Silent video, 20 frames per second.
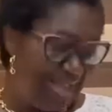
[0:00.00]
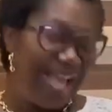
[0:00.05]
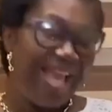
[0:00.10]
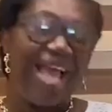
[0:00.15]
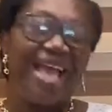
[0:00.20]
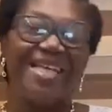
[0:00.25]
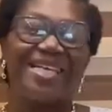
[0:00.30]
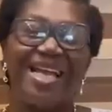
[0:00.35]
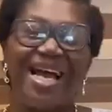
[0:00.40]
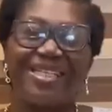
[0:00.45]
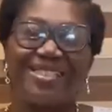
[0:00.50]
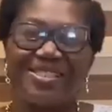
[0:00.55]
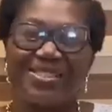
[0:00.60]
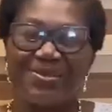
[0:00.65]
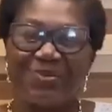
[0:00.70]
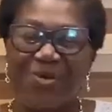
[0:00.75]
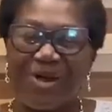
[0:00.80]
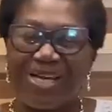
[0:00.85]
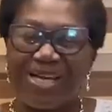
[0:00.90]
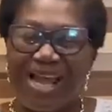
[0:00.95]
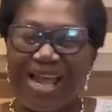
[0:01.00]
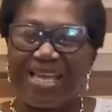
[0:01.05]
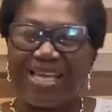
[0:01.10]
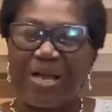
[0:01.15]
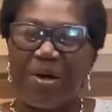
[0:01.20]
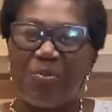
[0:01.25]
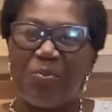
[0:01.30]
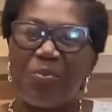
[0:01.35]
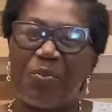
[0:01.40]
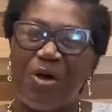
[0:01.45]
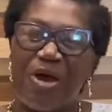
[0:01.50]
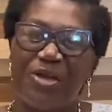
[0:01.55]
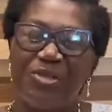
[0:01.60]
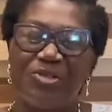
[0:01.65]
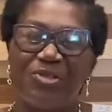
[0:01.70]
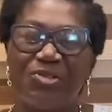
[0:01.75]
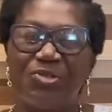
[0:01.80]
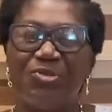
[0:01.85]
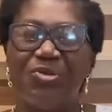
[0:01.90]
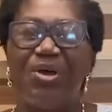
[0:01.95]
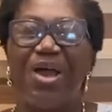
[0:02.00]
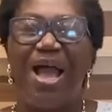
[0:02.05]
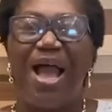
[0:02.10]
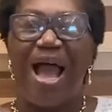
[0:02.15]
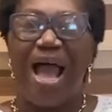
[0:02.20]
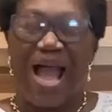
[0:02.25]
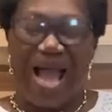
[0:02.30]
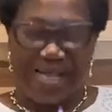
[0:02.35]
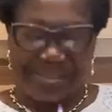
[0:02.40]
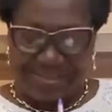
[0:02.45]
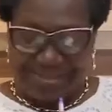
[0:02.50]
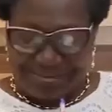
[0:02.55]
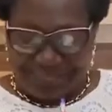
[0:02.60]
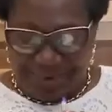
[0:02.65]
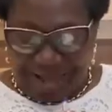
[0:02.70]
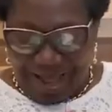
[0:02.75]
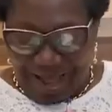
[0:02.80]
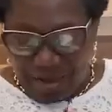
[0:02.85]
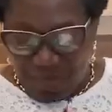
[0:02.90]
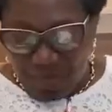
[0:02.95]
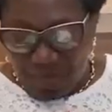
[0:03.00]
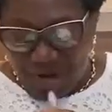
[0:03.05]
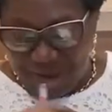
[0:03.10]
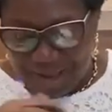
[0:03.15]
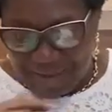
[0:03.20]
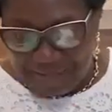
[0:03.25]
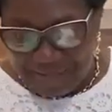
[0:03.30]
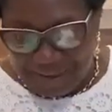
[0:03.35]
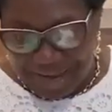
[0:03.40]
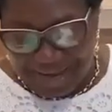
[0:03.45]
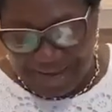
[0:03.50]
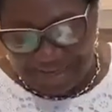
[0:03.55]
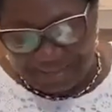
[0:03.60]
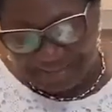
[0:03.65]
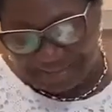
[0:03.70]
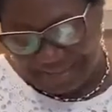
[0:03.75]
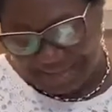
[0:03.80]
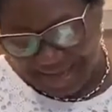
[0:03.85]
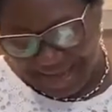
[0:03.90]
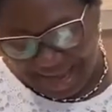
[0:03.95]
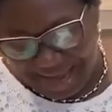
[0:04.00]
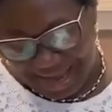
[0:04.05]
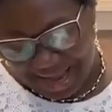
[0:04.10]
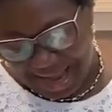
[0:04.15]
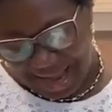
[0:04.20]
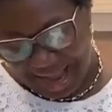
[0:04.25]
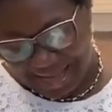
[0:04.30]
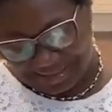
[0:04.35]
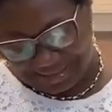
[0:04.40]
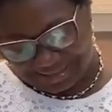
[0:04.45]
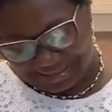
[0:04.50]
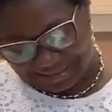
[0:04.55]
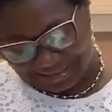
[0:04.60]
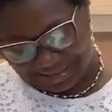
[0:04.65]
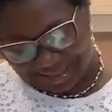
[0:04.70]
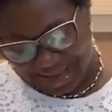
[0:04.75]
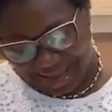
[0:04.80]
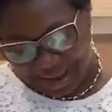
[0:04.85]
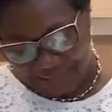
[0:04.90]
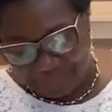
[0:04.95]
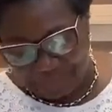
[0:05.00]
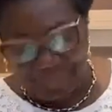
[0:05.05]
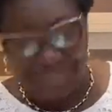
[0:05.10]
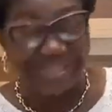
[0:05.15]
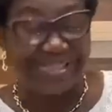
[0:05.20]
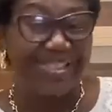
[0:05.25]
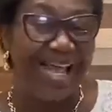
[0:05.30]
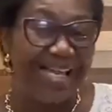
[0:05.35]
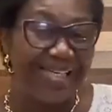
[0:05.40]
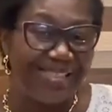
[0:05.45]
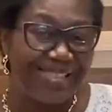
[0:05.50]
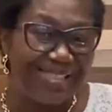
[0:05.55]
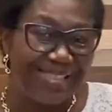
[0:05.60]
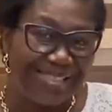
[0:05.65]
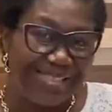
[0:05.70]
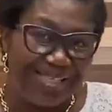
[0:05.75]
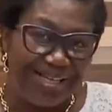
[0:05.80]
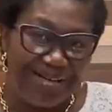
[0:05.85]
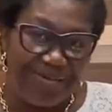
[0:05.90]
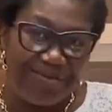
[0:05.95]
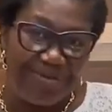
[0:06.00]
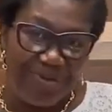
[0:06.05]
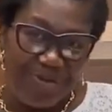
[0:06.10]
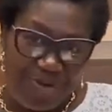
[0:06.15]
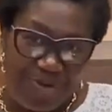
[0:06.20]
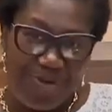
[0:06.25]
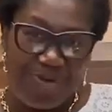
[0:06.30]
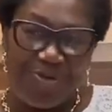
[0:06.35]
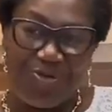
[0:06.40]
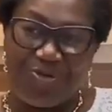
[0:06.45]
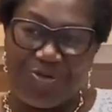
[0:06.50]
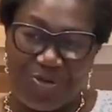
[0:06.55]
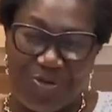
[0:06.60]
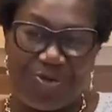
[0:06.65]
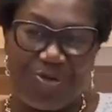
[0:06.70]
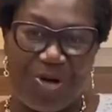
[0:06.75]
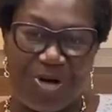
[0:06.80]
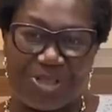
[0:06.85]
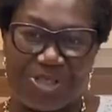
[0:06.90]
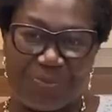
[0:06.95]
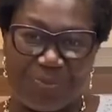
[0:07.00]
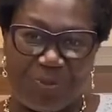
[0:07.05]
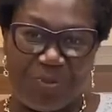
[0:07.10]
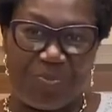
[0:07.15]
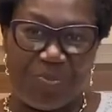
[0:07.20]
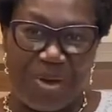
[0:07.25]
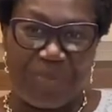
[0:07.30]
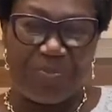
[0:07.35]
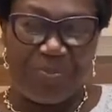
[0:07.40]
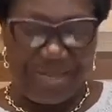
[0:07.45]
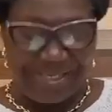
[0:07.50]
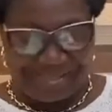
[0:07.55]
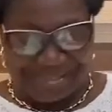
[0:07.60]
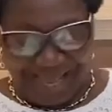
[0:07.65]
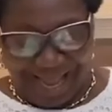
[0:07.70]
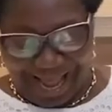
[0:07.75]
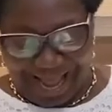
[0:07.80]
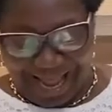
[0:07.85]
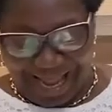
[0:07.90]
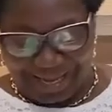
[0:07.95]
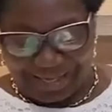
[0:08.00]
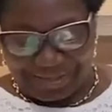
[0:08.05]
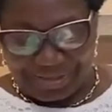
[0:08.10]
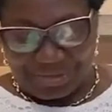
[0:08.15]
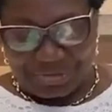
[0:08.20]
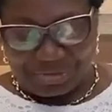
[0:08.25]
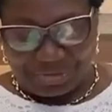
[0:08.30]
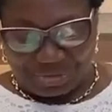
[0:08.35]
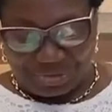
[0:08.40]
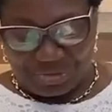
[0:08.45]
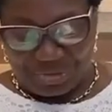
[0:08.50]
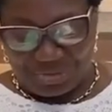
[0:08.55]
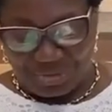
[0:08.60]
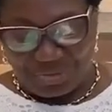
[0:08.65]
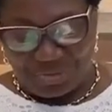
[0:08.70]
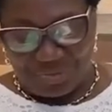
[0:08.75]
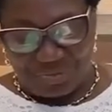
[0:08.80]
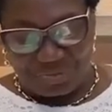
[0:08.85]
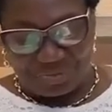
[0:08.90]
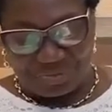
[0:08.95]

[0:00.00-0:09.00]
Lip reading: And that's what I can point to as I wear mine as I present who Full Gospel members are to you.